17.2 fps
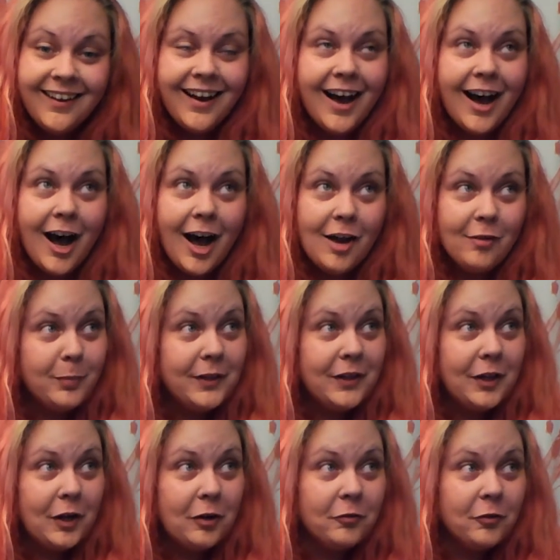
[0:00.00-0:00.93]
I've been
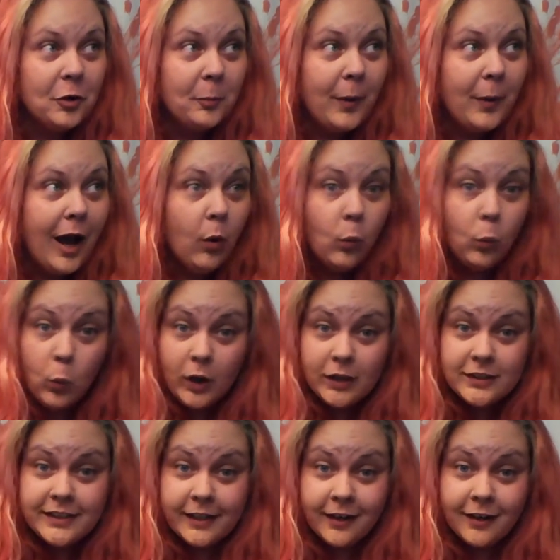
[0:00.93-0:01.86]
there for about
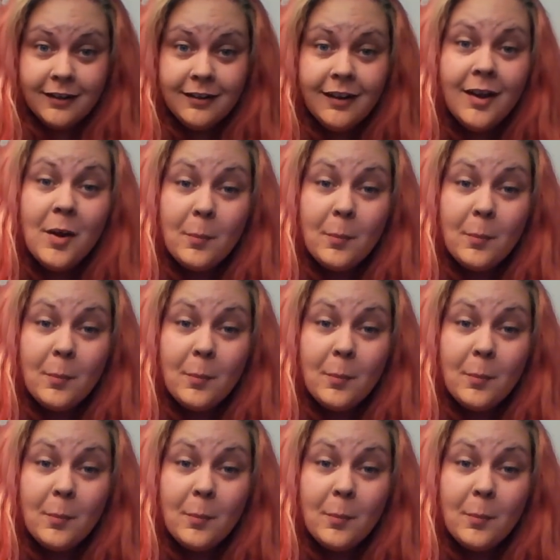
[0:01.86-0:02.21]
1 year,